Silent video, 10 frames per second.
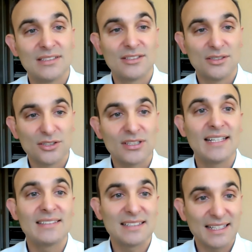You're
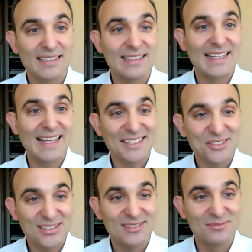less likely to catch
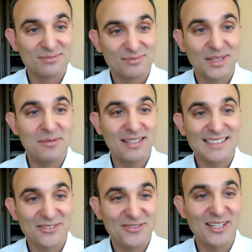it by about
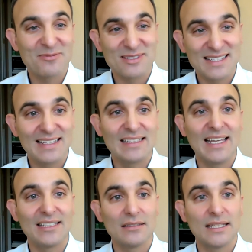75%
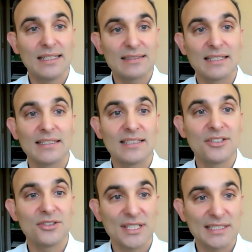and less likely to
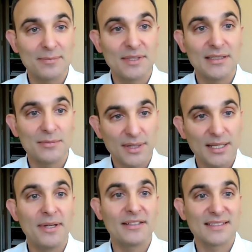transmit it by
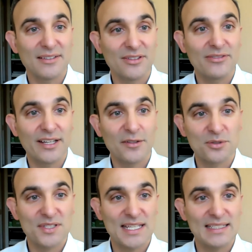about
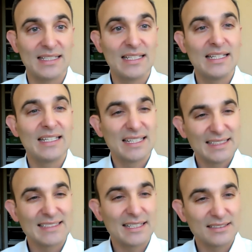75%.
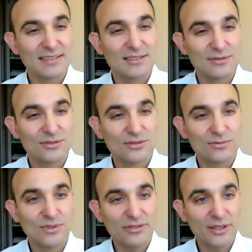Is that
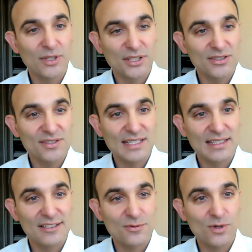roughly what you're
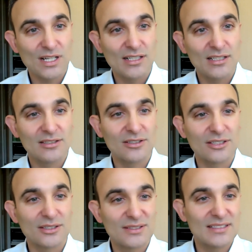seeing as well, or are
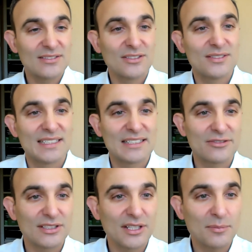you using
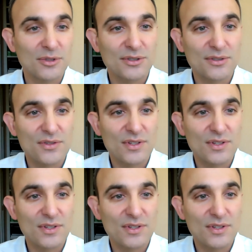different numbers?